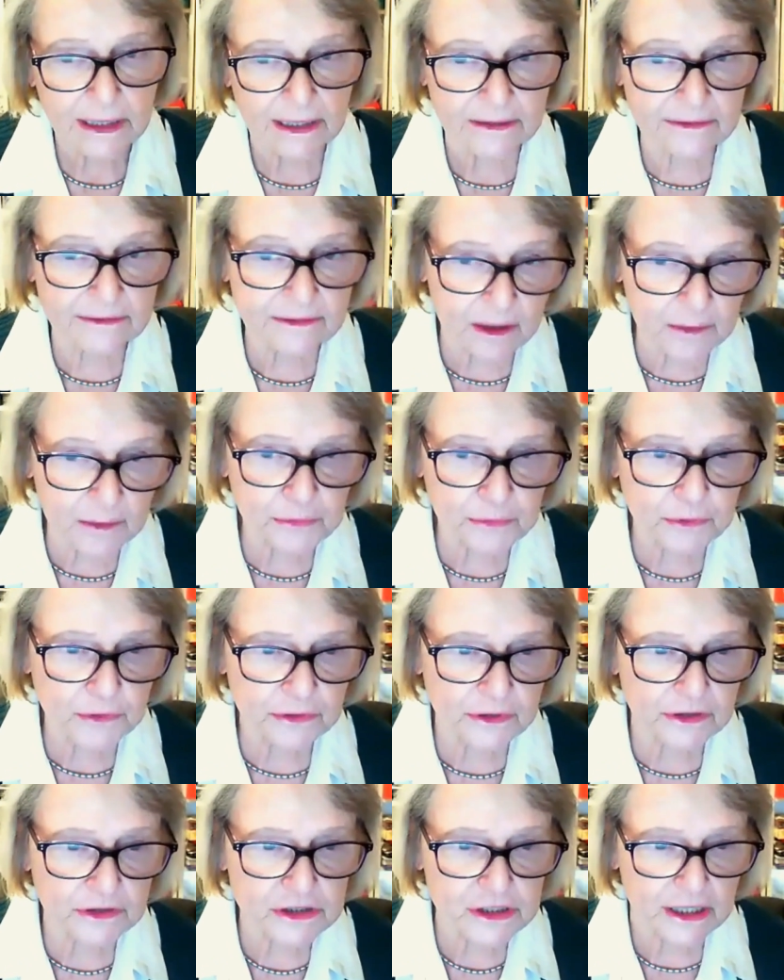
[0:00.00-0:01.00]
and
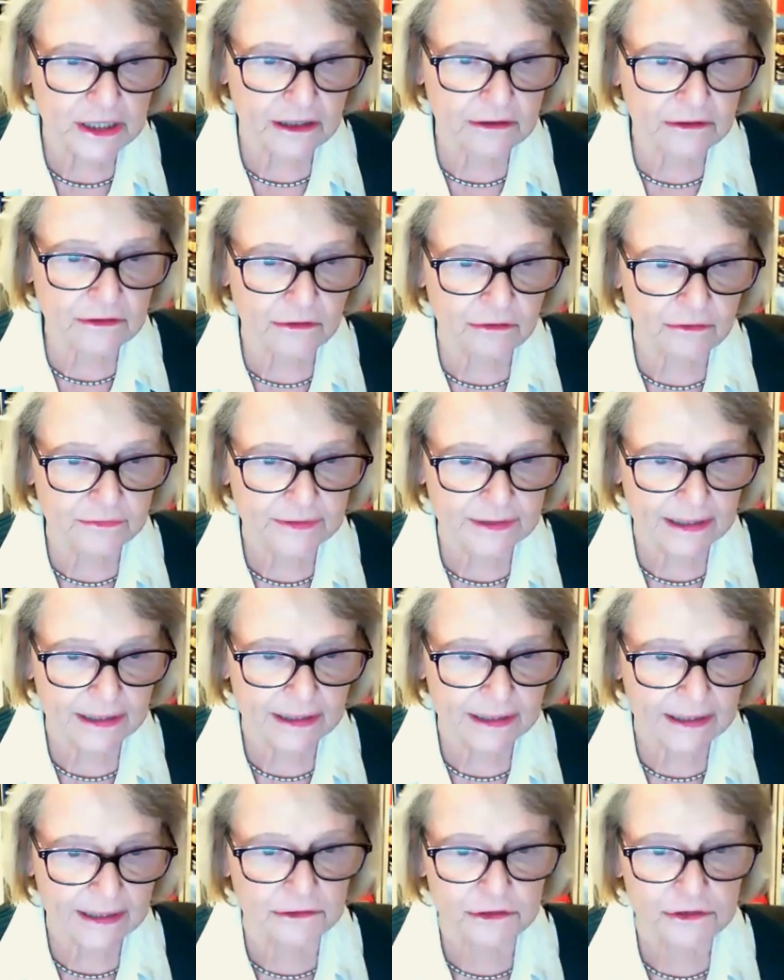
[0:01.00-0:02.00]
deputy chair of the
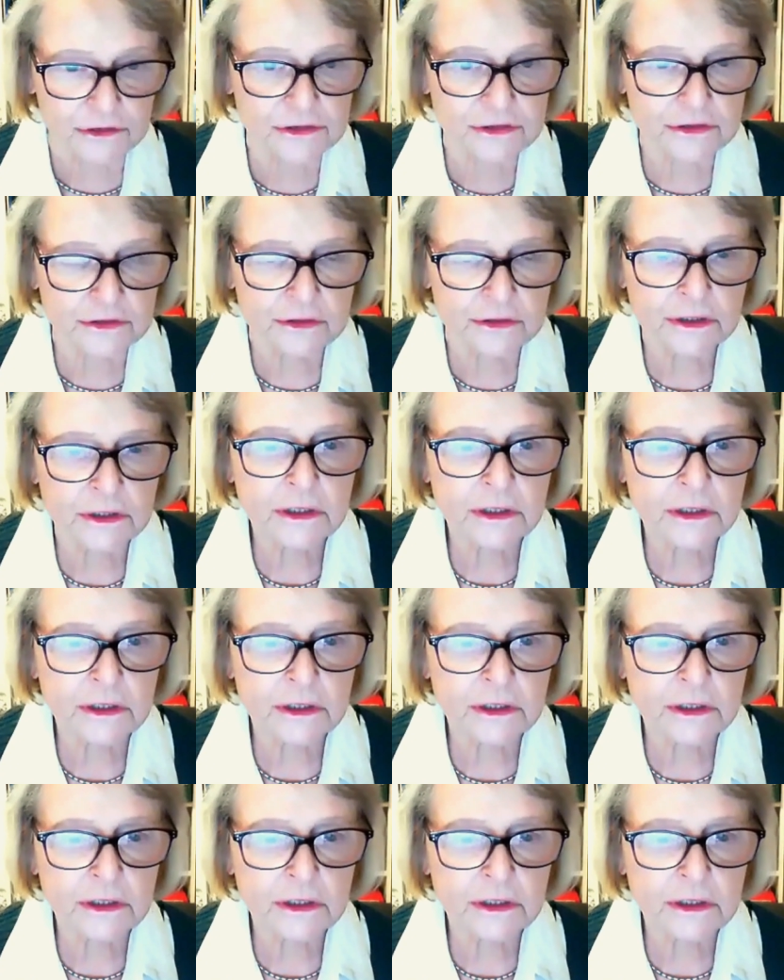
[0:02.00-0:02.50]
Elders,